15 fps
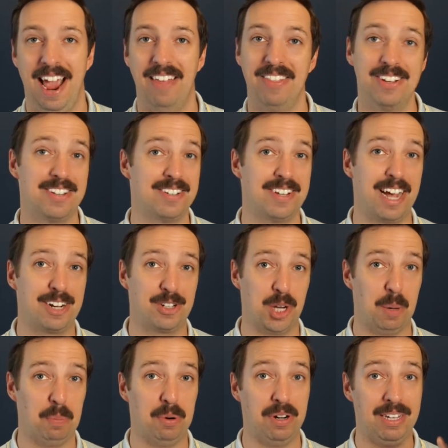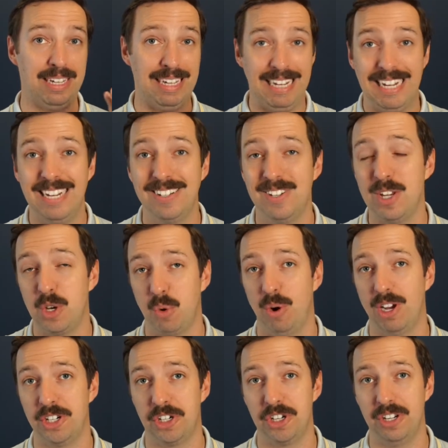And this is actually a pretty easy
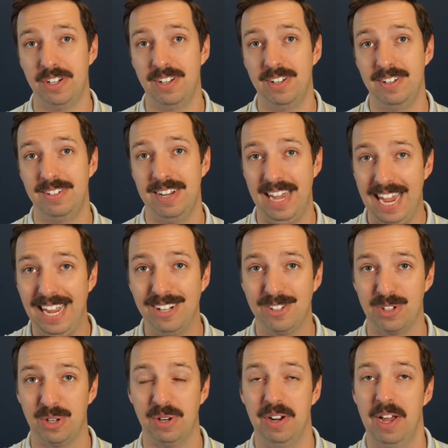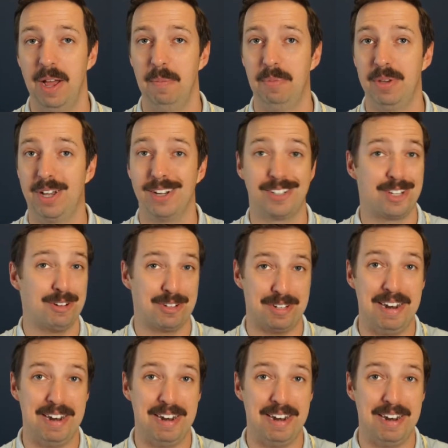question to answer because there's